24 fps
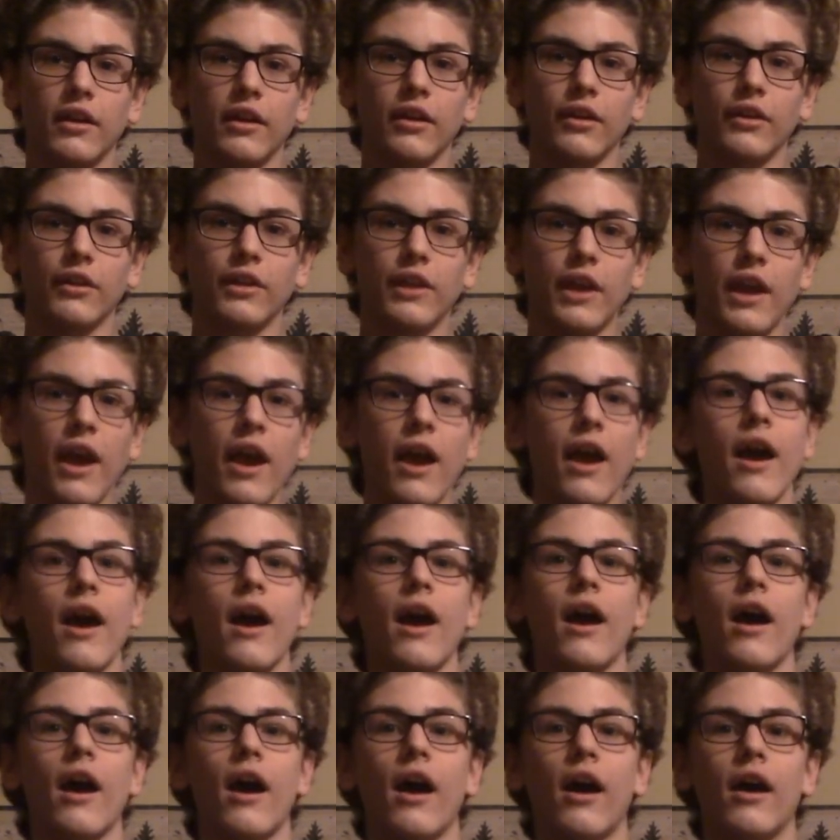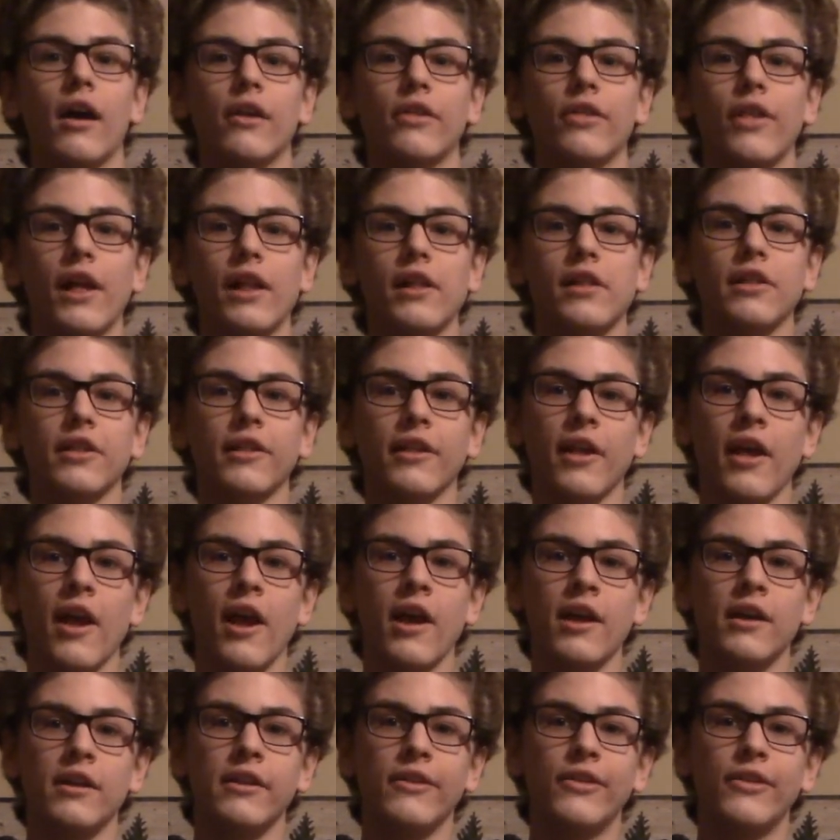Yeah, that's kind of